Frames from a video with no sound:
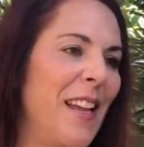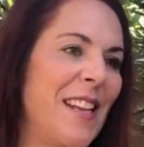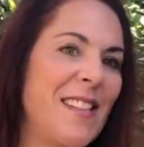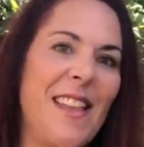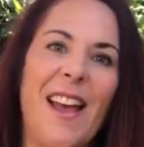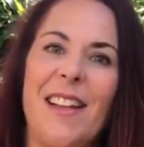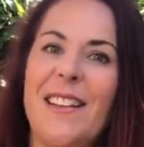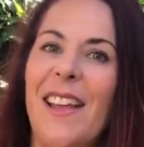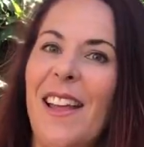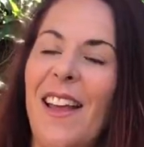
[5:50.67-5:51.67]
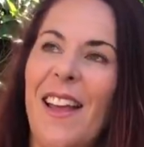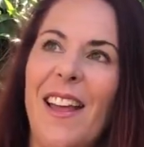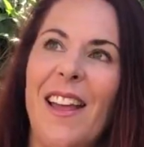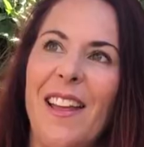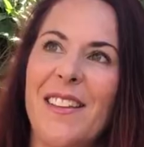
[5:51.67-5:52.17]
is that
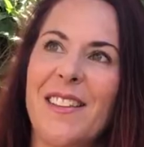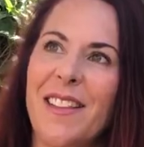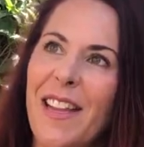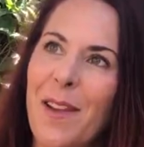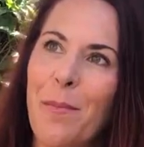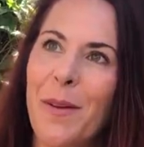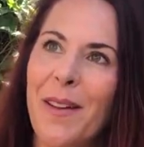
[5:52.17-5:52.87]
sleep,